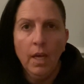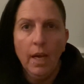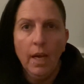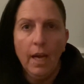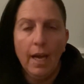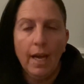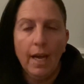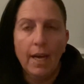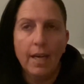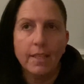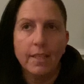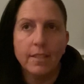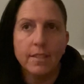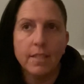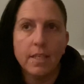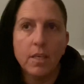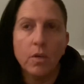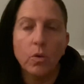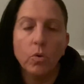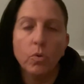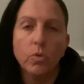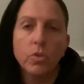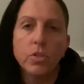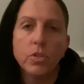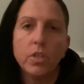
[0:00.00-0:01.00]
And it
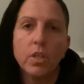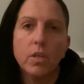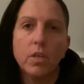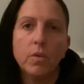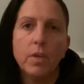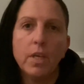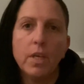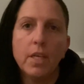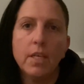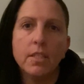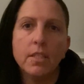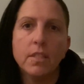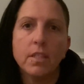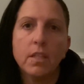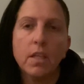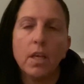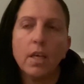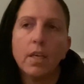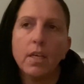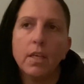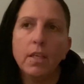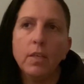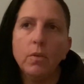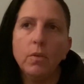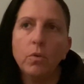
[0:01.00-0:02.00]
also is like
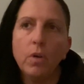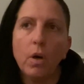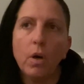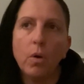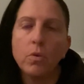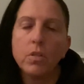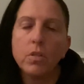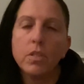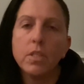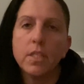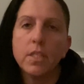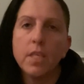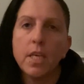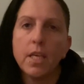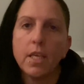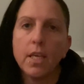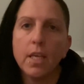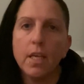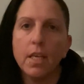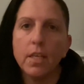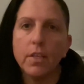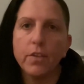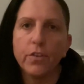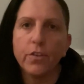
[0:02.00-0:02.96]
a little golden ticket.